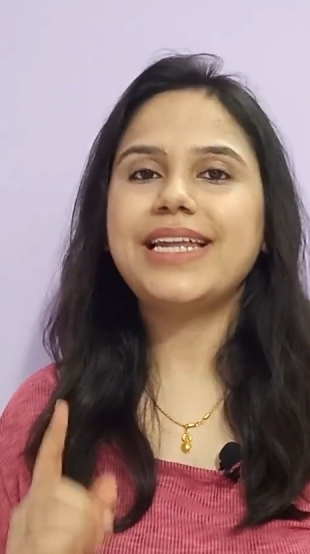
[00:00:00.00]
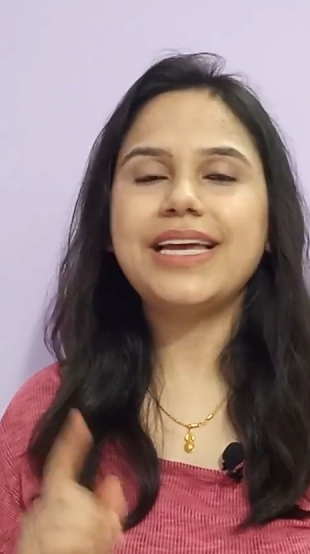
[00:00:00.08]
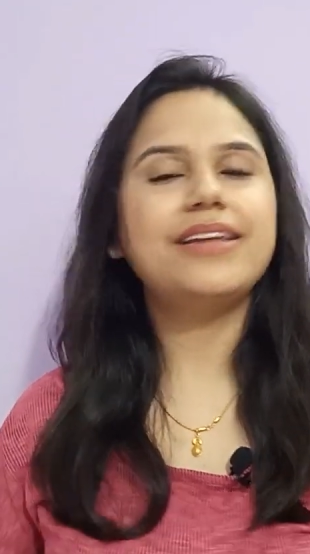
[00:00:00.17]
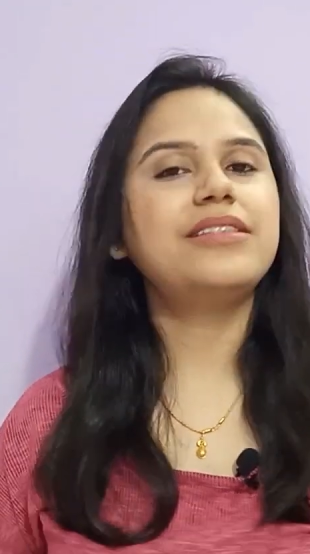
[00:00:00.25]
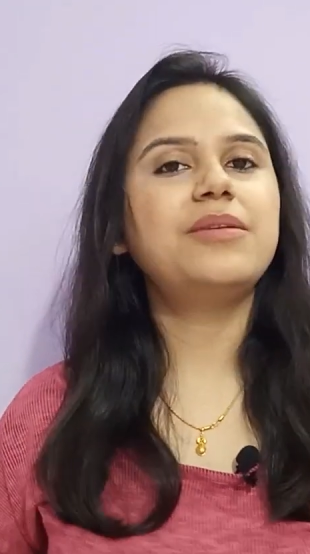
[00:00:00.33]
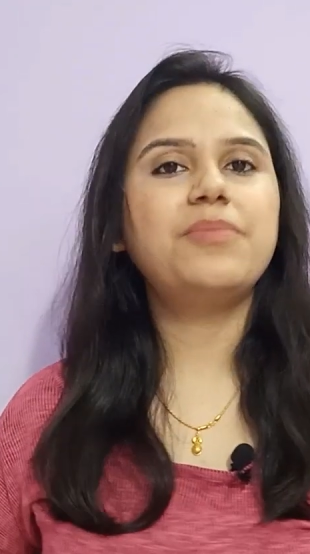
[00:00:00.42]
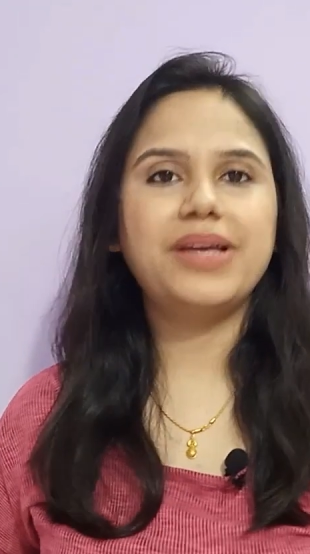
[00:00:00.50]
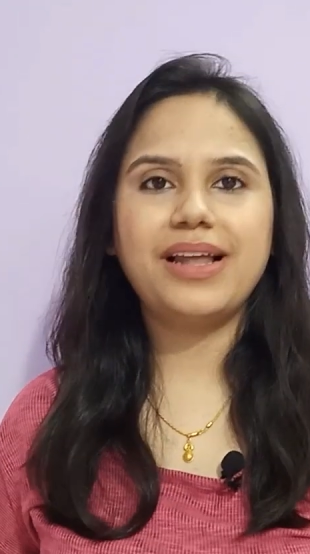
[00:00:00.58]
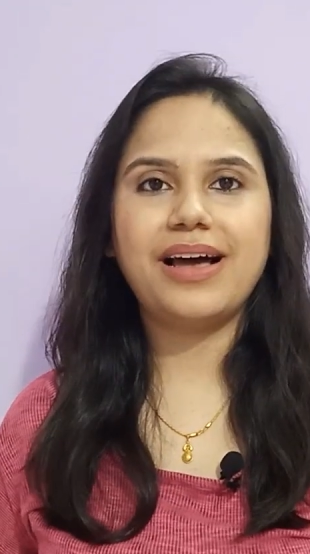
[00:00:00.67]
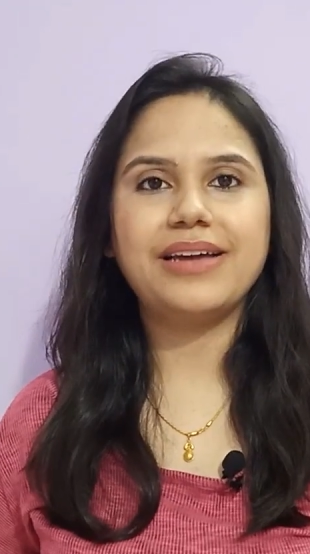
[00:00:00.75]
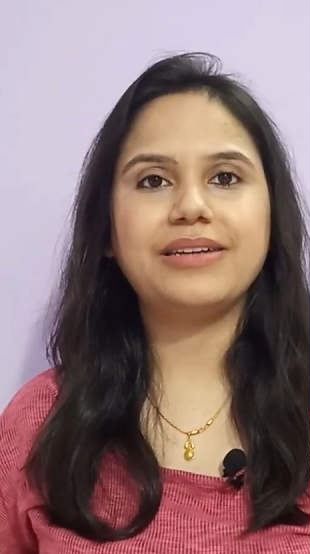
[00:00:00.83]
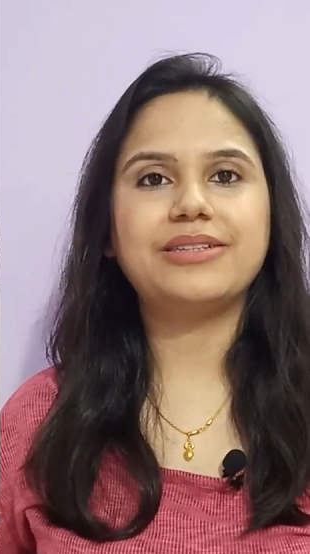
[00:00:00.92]
and hit the
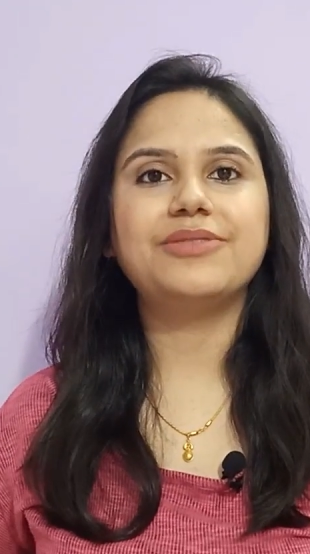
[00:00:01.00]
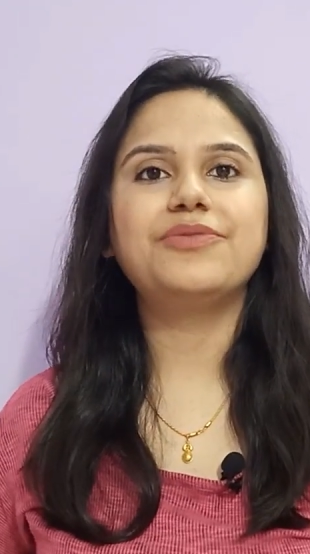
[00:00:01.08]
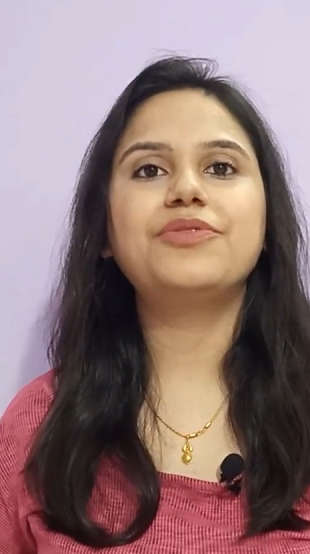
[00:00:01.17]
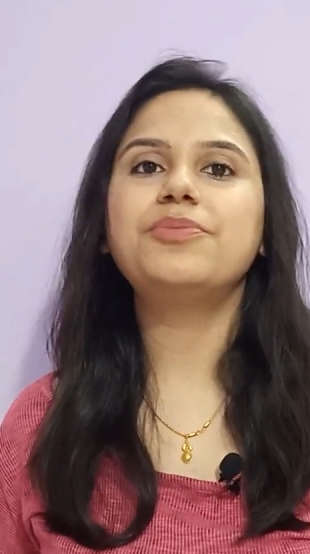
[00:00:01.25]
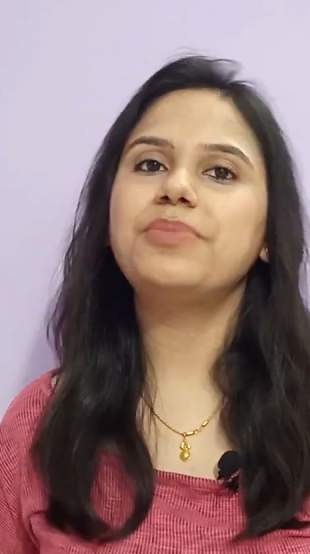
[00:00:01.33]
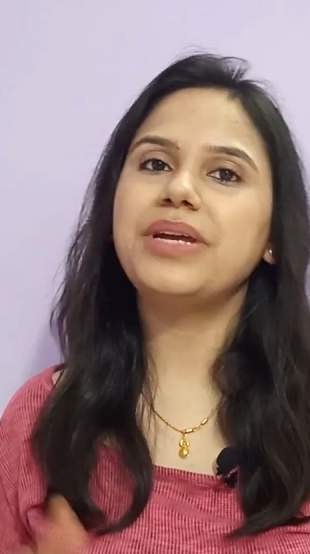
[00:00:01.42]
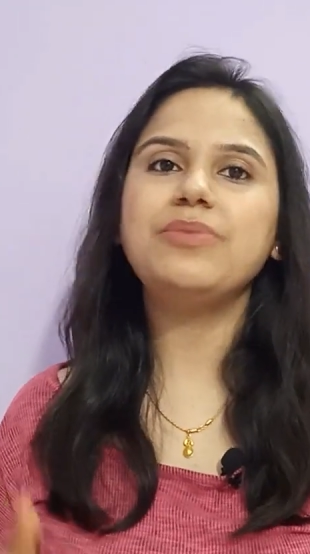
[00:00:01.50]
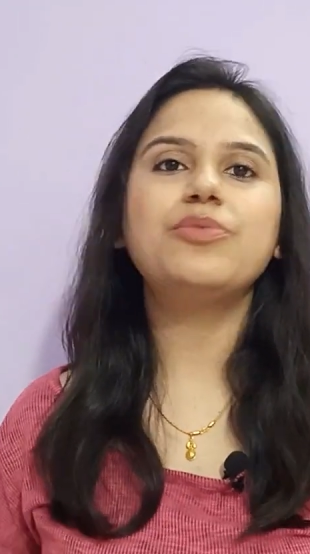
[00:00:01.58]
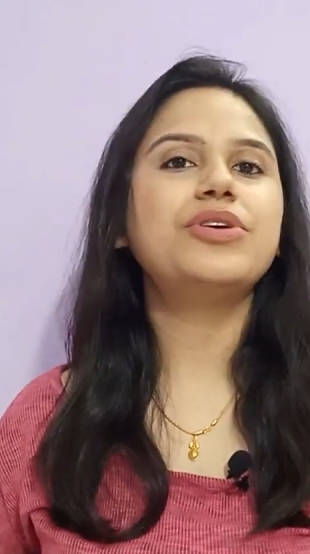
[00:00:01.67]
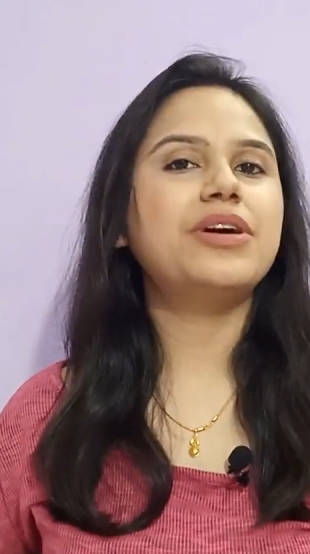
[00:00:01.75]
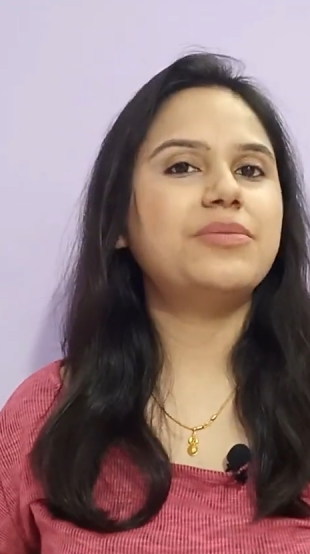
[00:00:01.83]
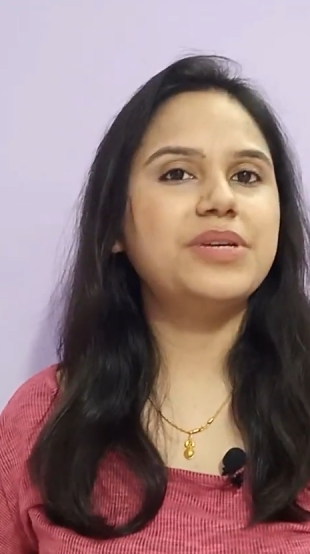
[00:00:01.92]
bell icon for many
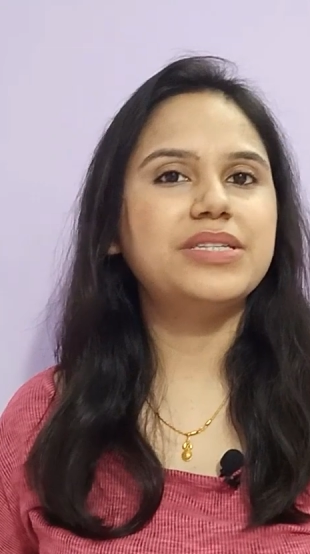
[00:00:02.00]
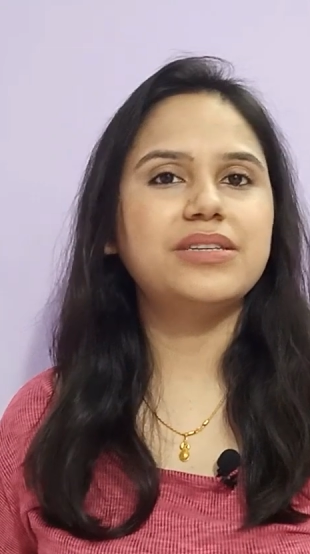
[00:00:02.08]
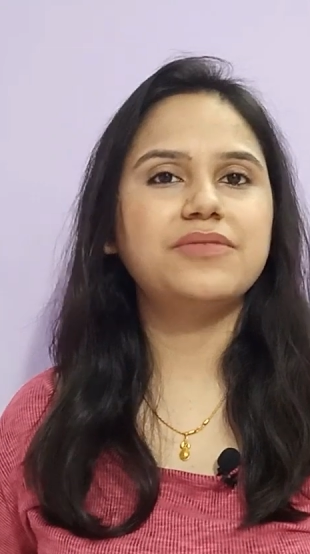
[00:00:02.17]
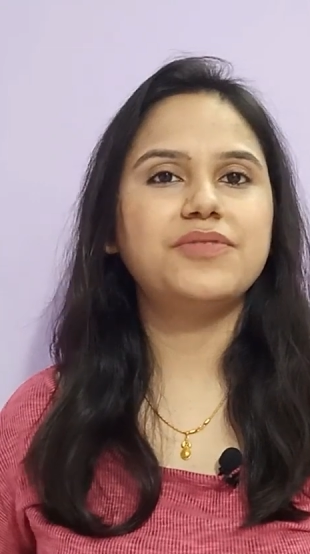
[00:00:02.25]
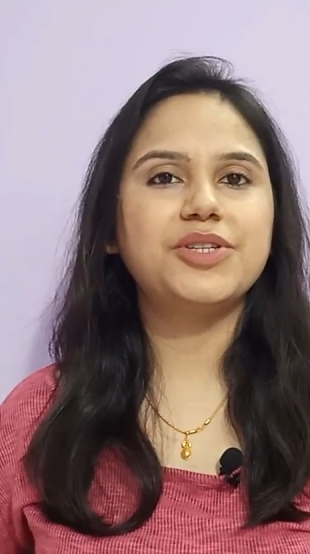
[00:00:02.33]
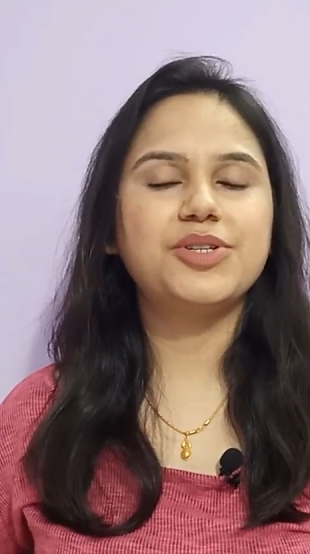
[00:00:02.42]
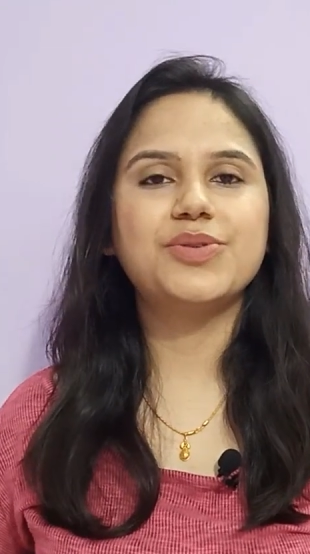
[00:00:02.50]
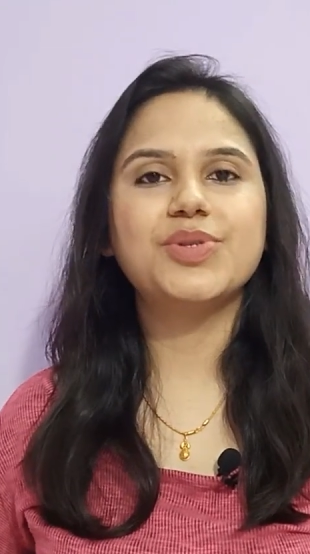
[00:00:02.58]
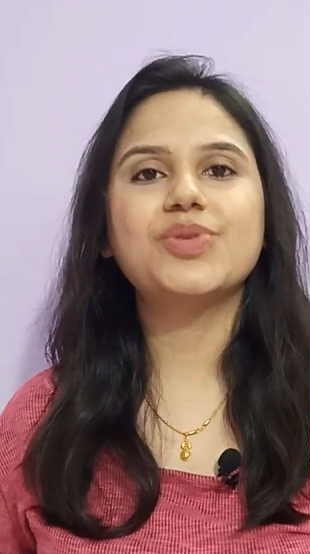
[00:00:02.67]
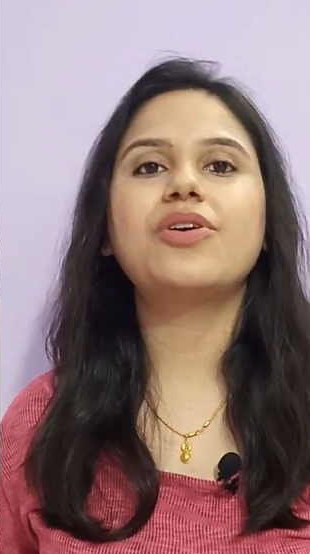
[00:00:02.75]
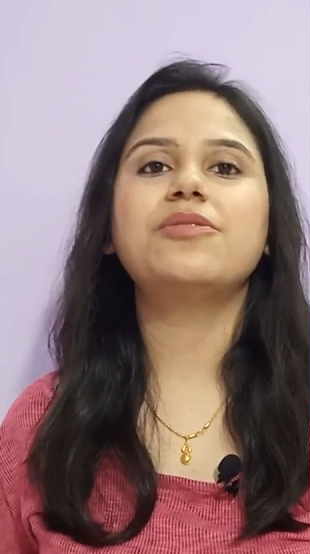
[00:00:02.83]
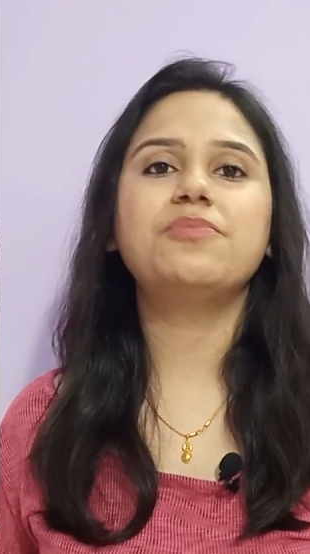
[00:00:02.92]
more amazing
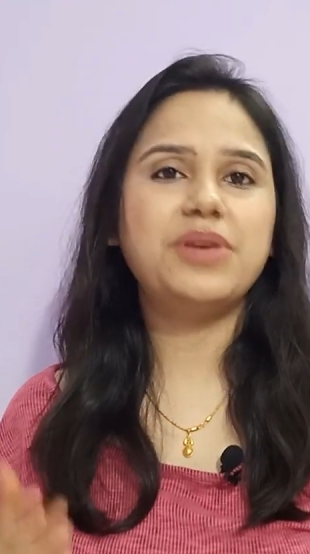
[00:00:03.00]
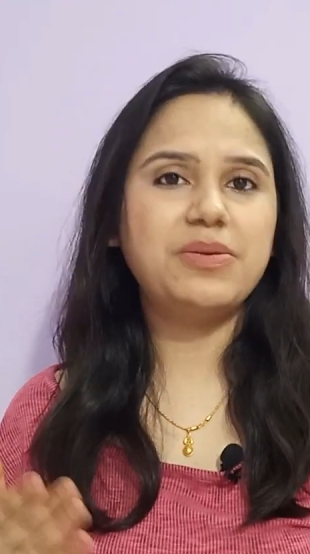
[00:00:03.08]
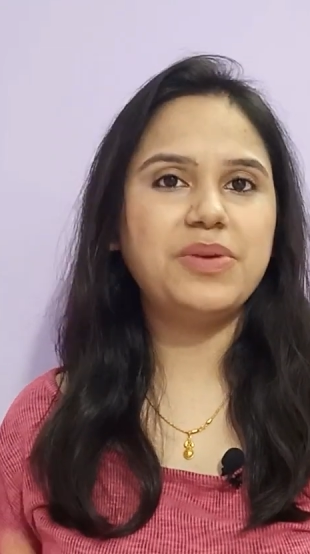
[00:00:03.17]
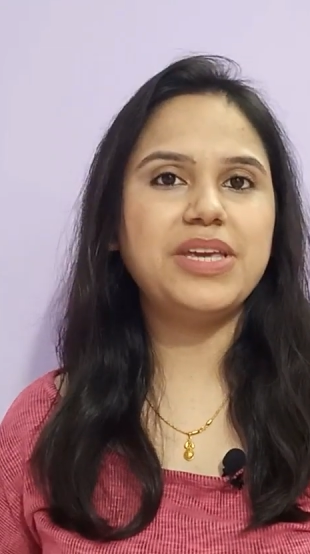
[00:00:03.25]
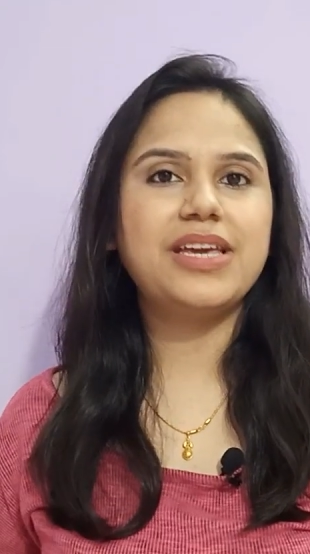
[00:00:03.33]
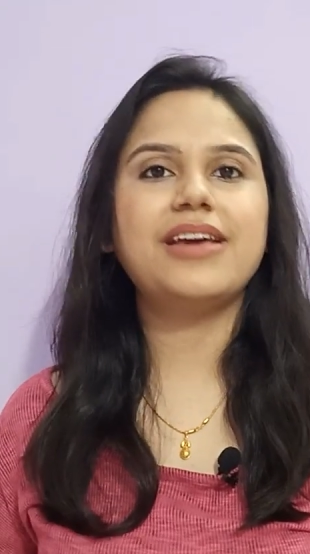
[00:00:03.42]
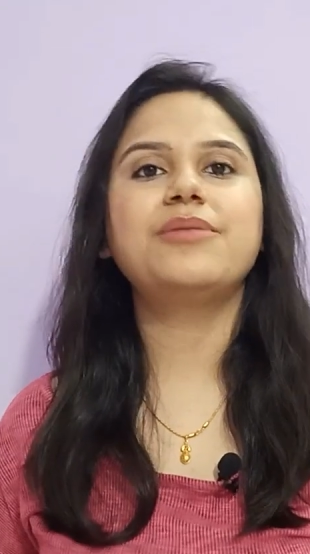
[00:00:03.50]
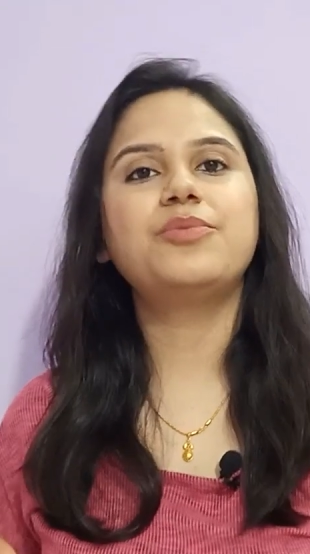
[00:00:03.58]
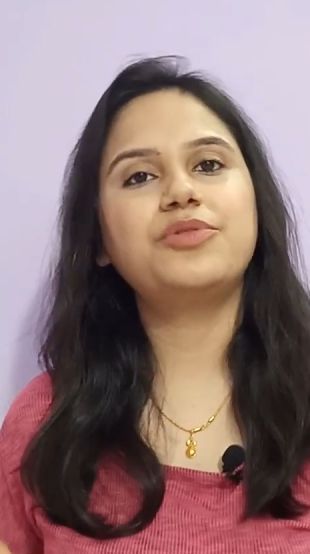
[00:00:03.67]
videos on baby care,